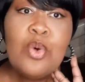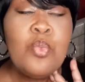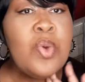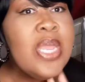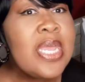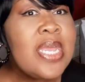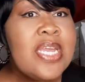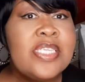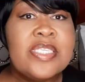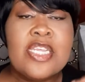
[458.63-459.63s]

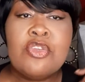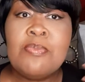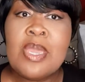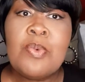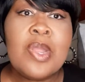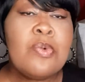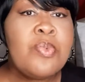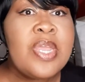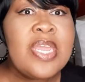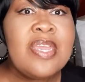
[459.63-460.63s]
wigs and you may wear
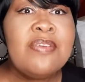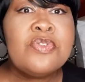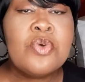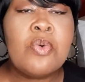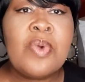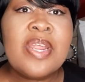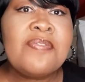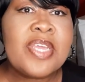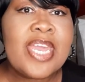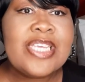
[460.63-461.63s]
weaves or
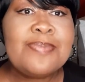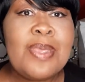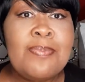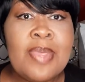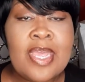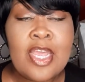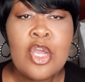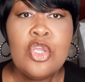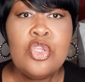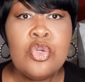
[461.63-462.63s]
whatever the case may be,
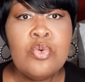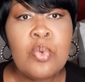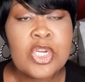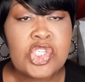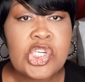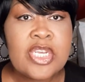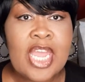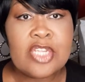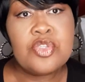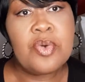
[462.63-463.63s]
you want your
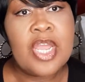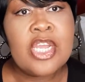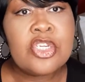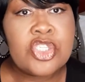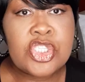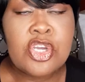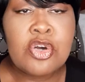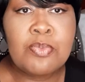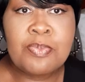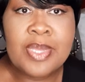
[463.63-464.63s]
natural hair to
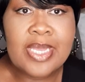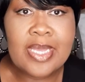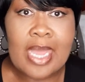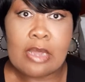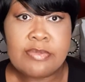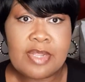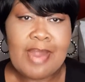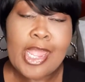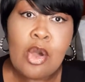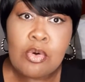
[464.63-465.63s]
still be healthy,
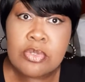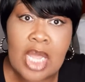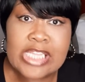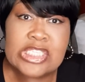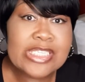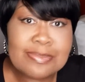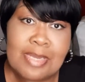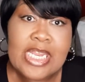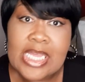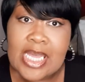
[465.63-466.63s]
right? Hold on to as
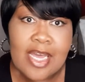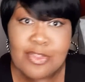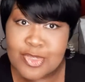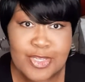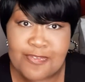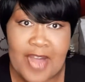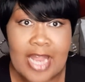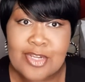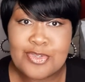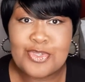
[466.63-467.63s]
many those little
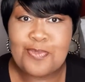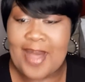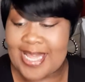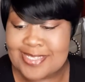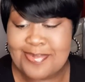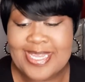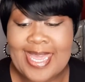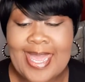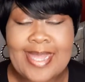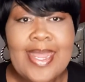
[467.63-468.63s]
follicles you possibly
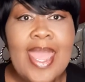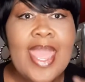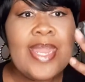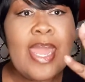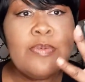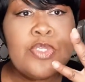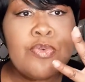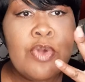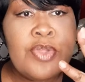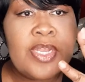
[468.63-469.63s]
can and help to
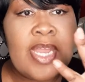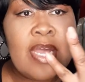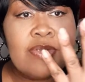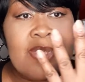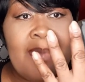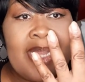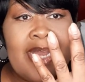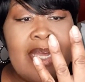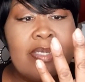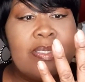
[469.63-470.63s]
grow your nails. And my
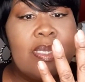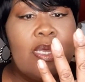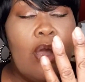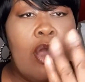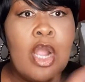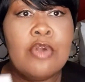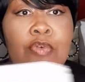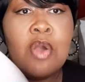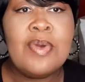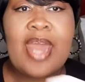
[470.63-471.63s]
nails are
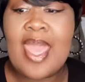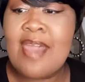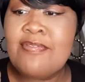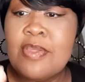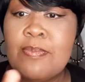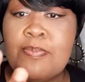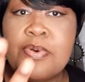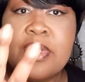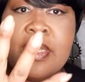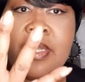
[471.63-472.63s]
growing. I haven't
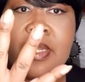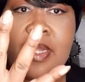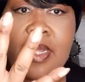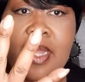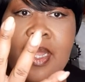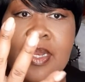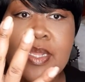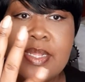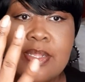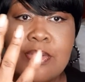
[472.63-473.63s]
put in
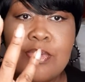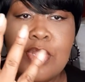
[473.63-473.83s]
any,